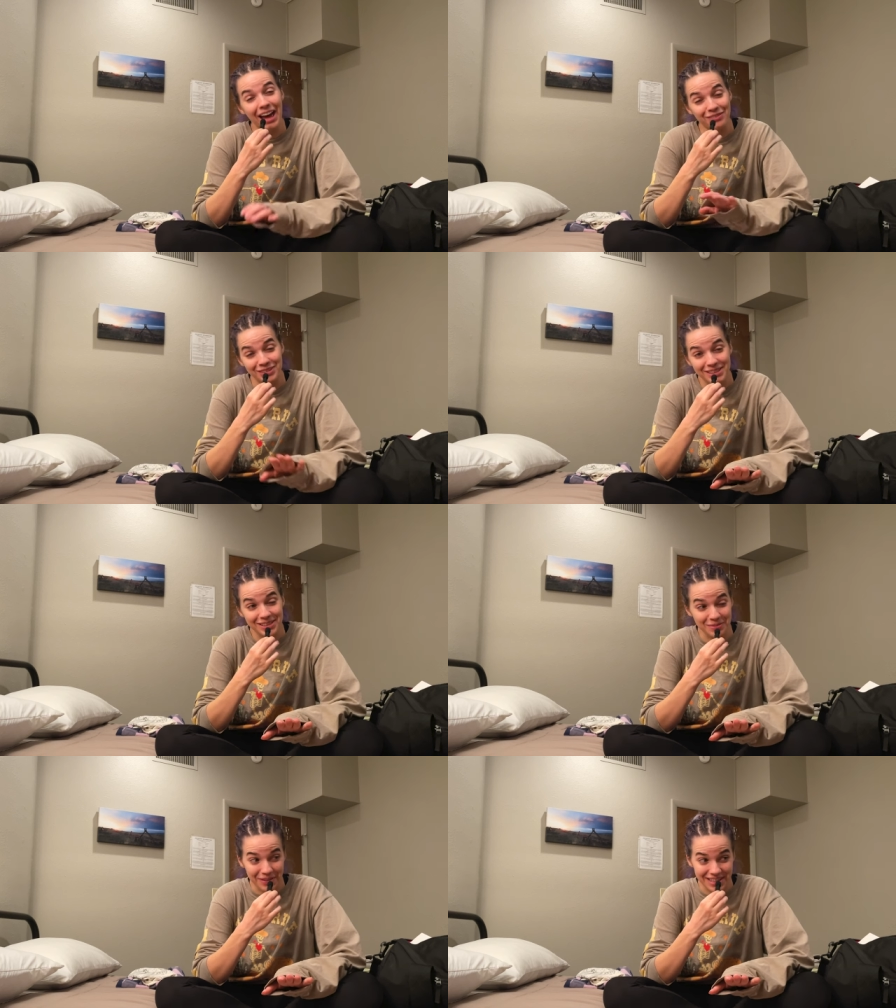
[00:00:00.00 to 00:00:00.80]

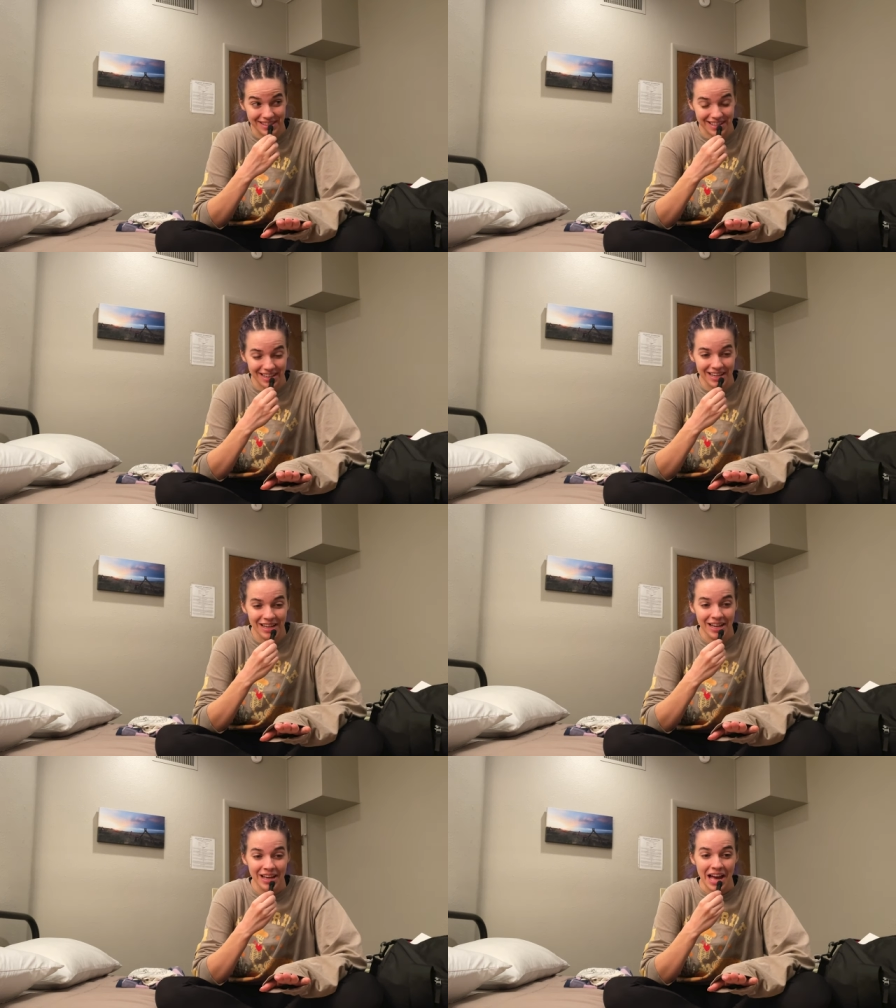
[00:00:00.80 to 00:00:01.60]
heavens to Betsy,
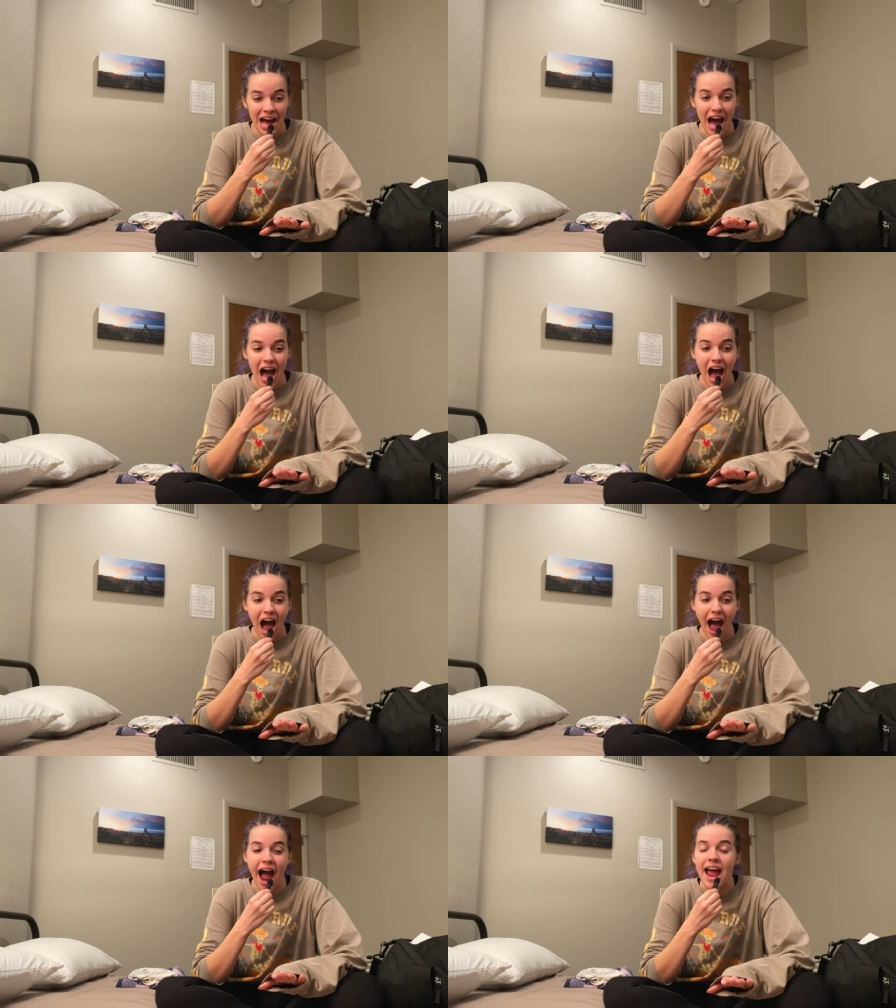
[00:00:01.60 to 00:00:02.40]

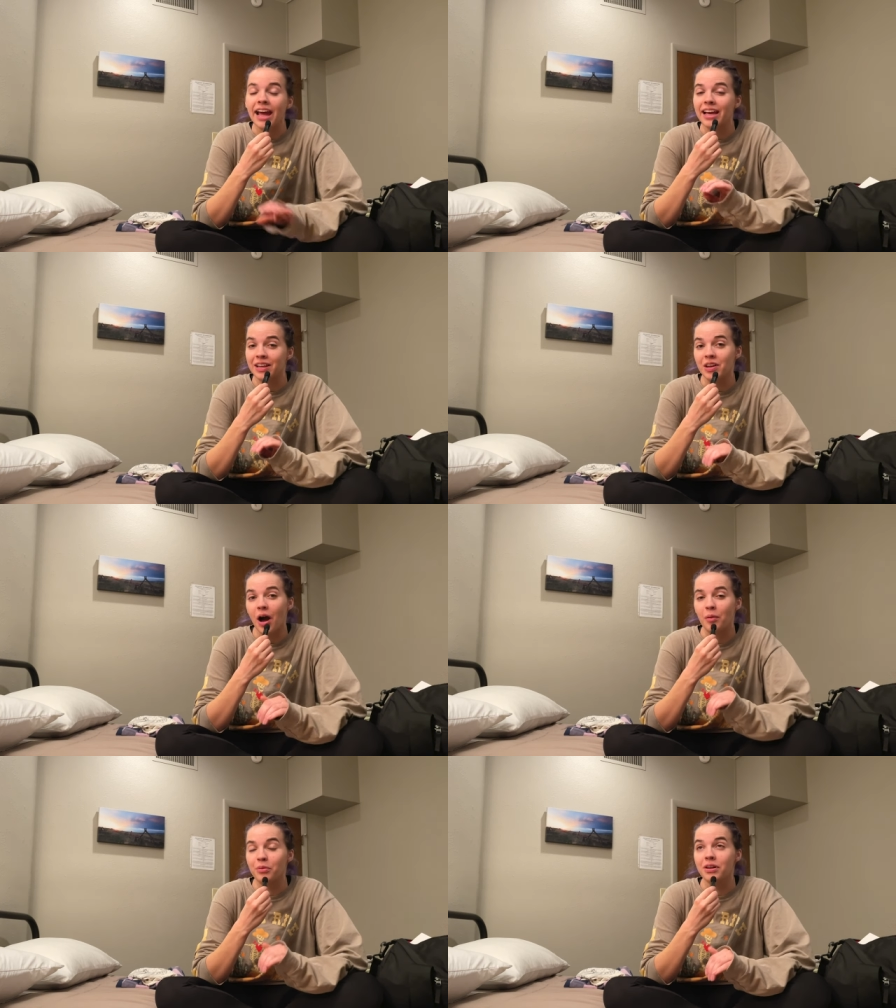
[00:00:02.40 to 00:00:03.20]
I
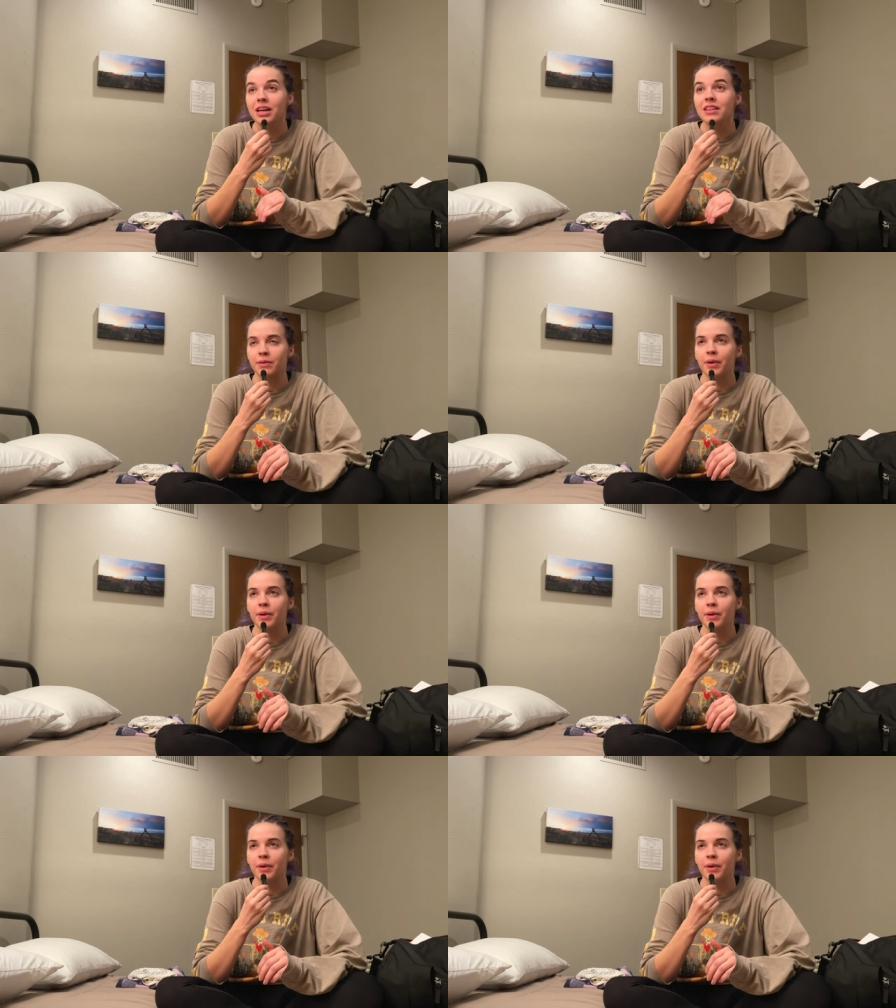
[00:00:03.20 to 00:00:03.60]
cannot breathe.